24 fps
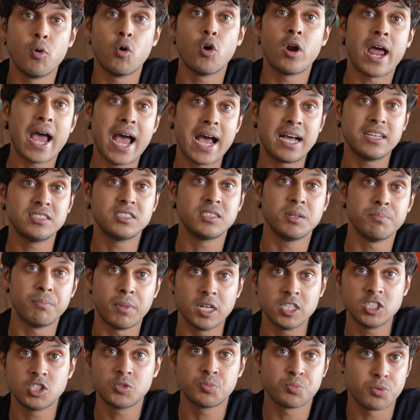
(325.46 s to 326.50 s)
more as the
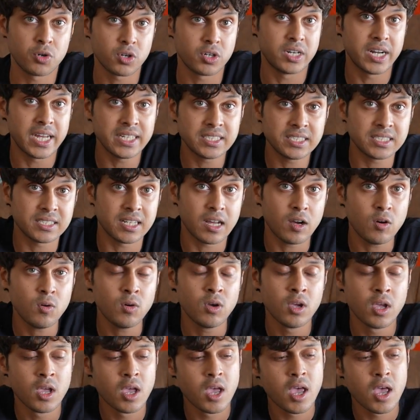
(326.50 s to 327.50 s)
months progress now,